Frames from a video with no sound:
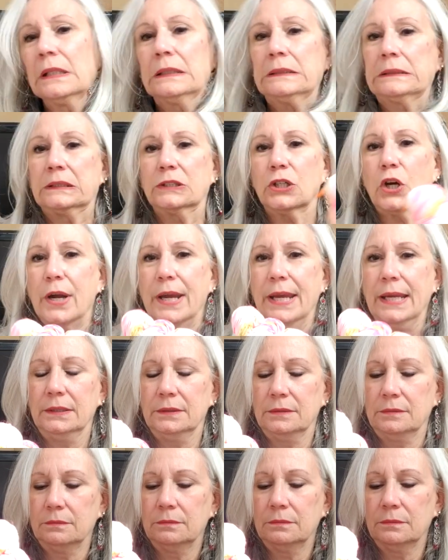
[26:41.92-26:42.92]
Sorry.
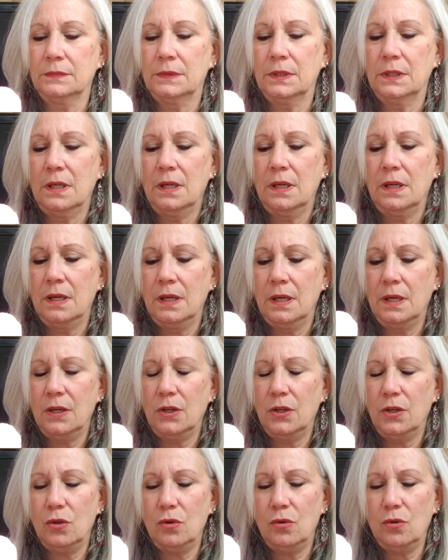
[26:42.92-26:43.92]

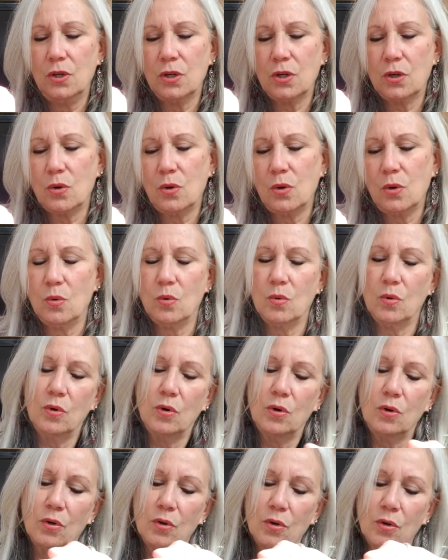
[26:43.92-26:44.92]

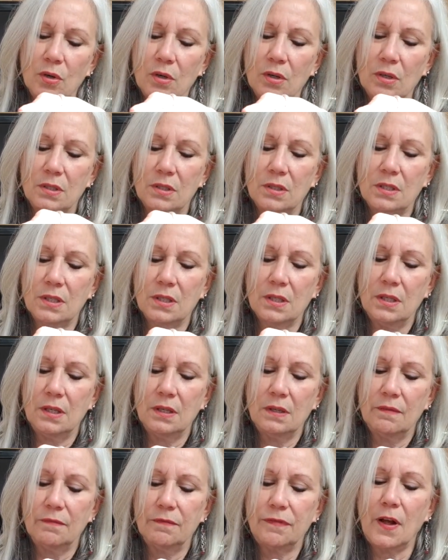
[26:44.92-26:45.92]
Unicorn, let's see.
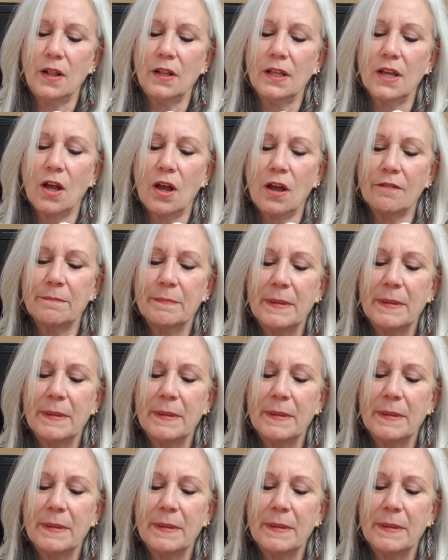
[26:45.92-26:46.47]
Falling off my